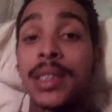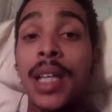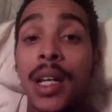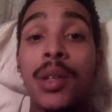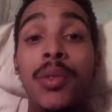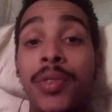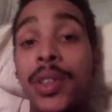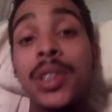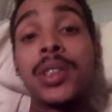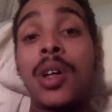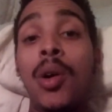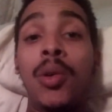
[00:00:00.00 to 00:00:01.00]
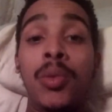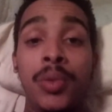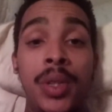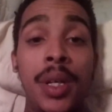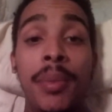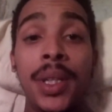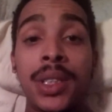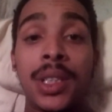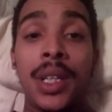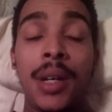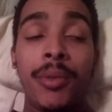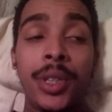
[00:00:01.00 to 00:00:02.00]
the cycle for this whole
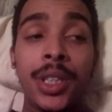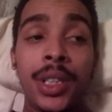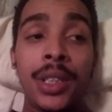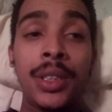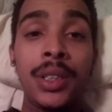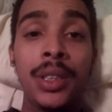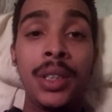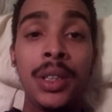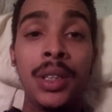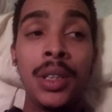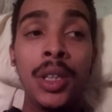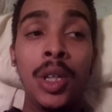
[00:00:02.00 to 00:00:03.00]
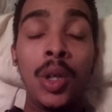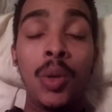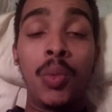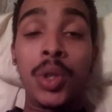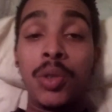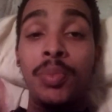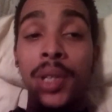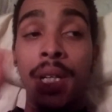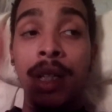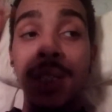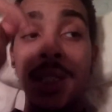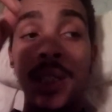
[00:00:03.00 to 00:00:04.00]
dimension that we in. When you
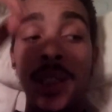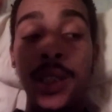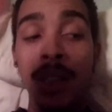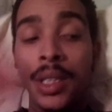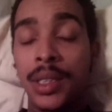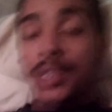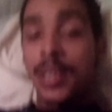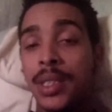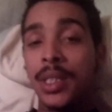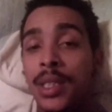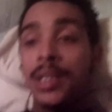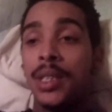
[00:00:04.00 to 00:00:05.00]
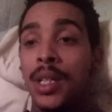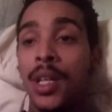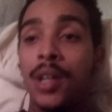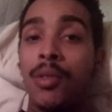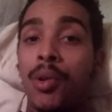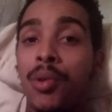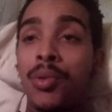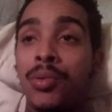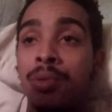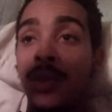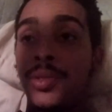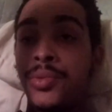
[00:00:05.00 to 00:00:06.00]
plant a seed, it's a seed, and it
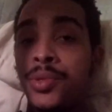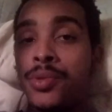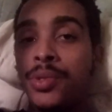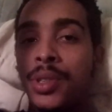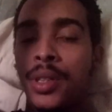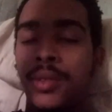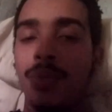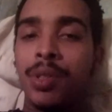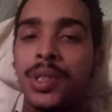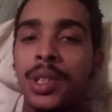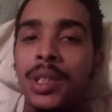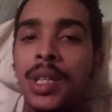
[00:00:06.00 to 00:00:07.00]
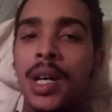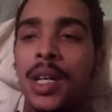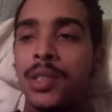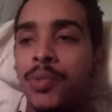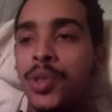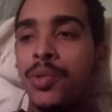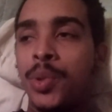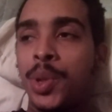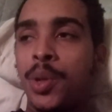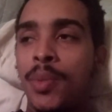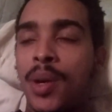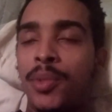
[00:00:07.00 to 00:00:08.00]
grows into a tree, then eventually dies. When you in
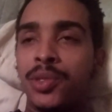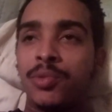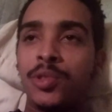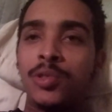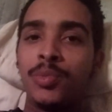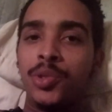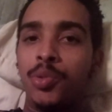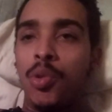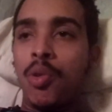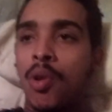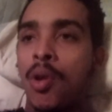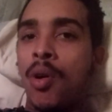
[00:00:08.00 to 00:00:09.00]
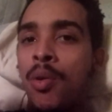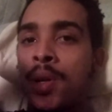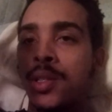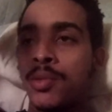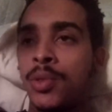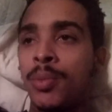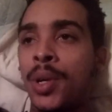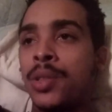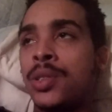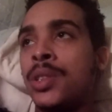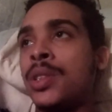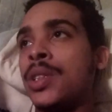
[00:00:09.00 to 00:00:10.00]
your mama's womb, you grow into a
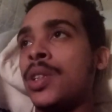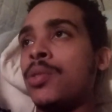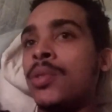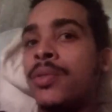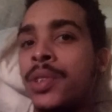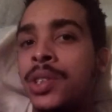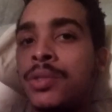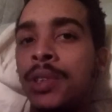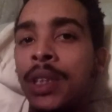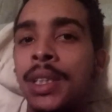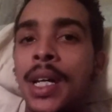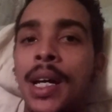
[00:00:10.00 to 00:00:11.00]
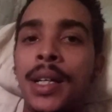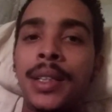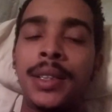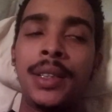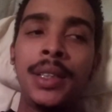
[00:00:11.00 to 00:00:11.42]
person, then you eventually die.